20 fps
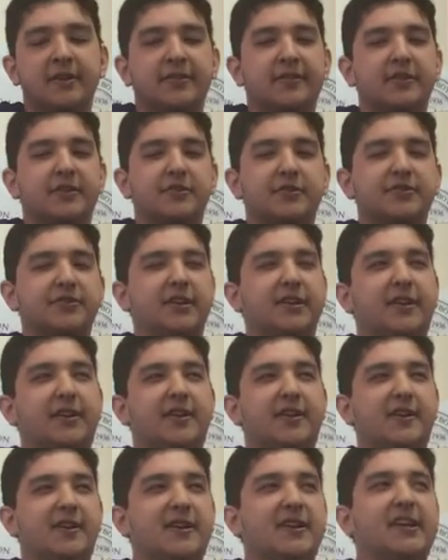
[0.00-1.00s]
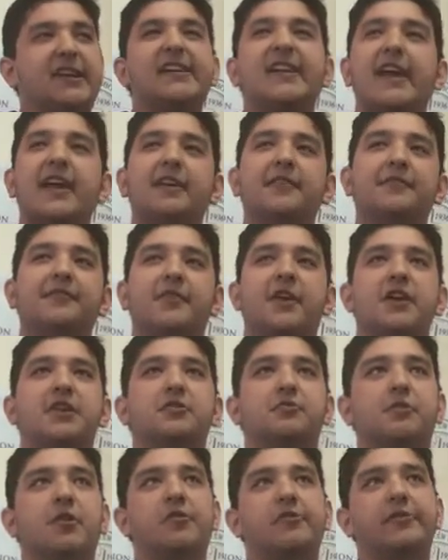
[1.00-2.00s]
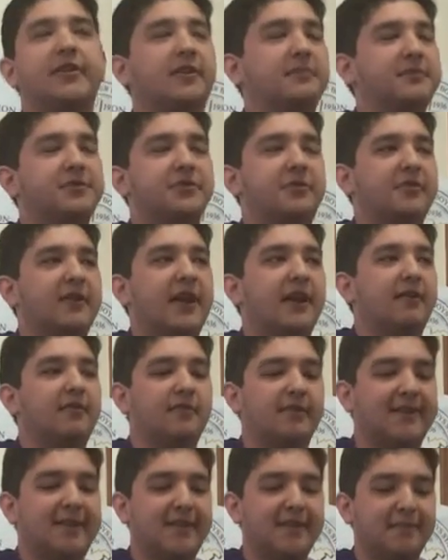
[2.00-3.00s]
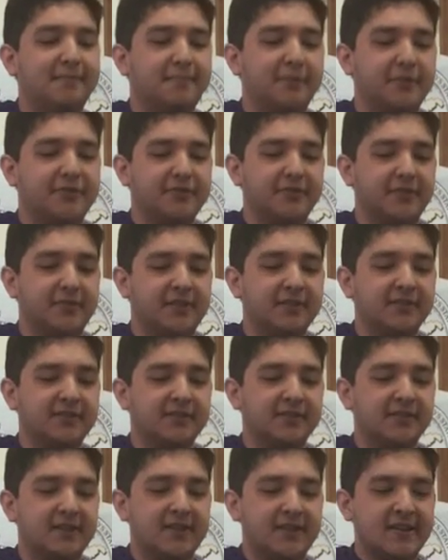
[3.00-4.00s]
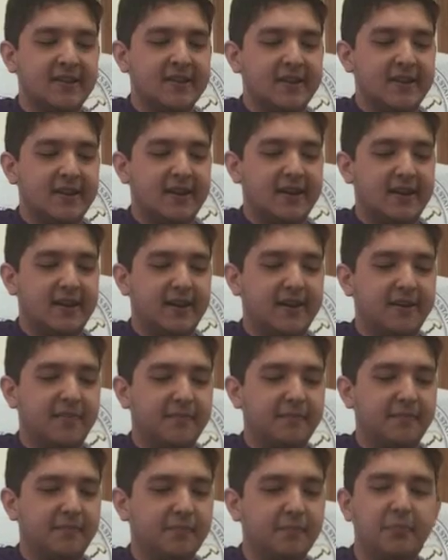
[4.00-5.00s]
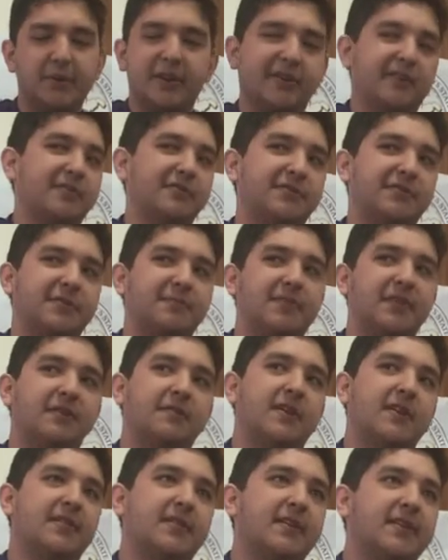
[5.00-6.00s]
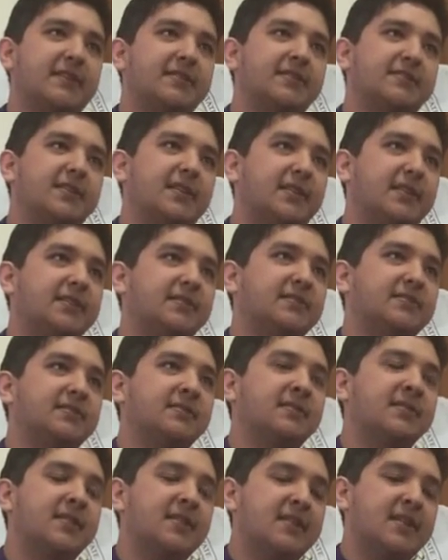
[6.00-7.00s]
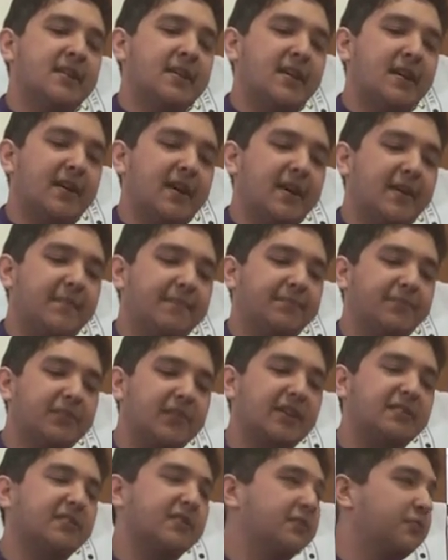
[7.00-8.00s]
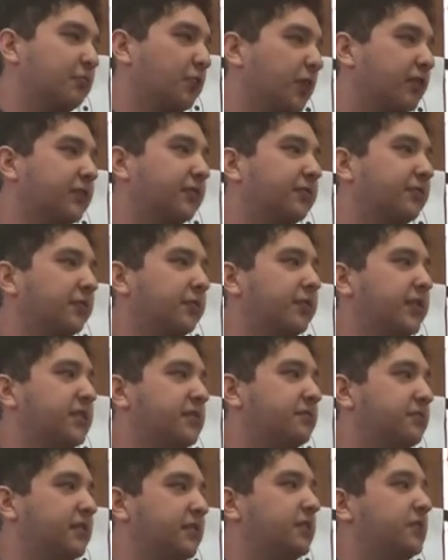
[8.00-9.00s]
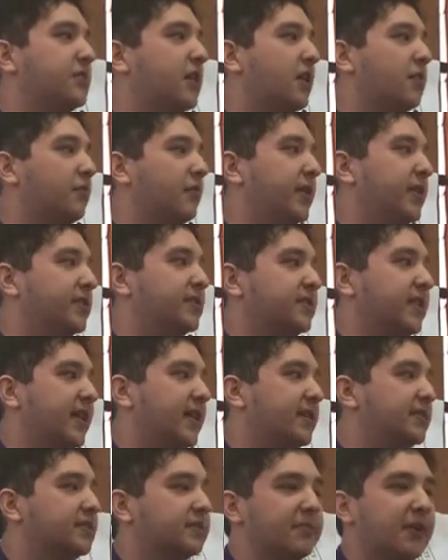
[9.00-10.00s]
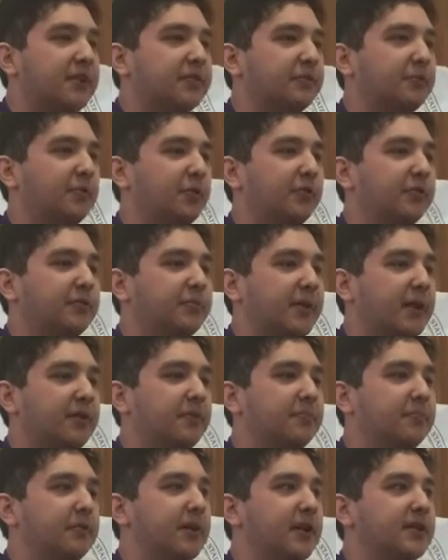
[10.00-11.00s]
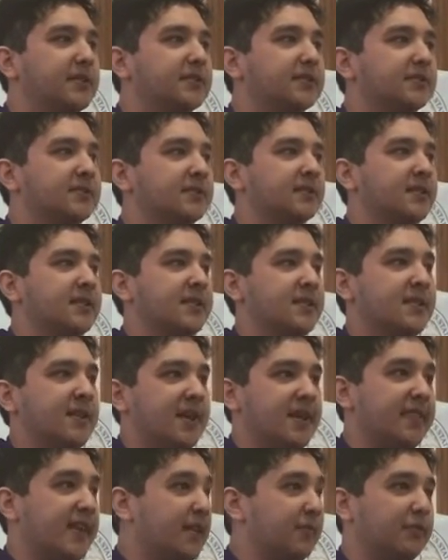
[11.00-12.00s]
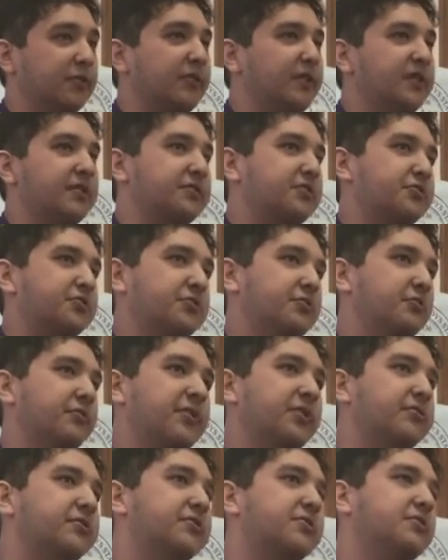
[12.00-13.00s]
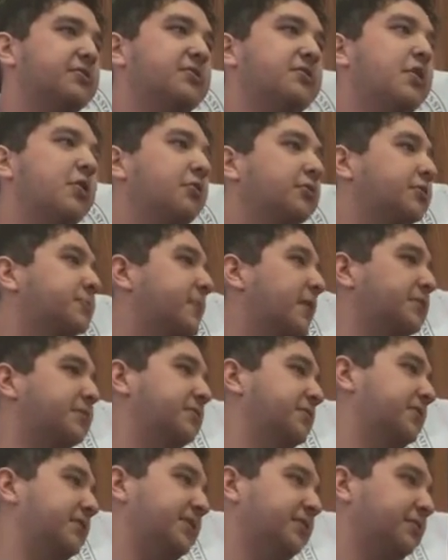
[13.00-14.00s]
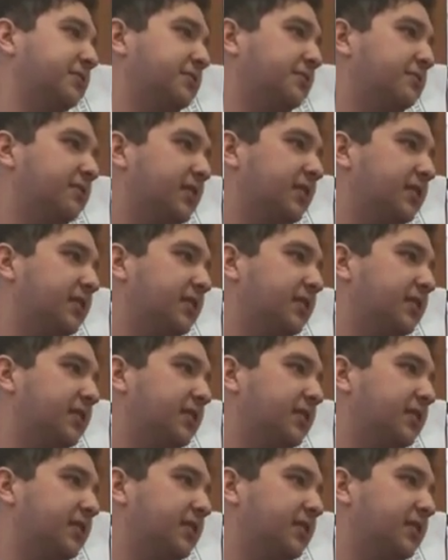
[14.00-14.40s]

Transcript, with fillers: There's uh, an Anne Frank quote, and I'm sure I'll uh, butcher this, uh, but it goes something like this, and it's, uh, isn't it wonderful that you need not wait a day to make the world a better place? And that really is true. There's no special skills you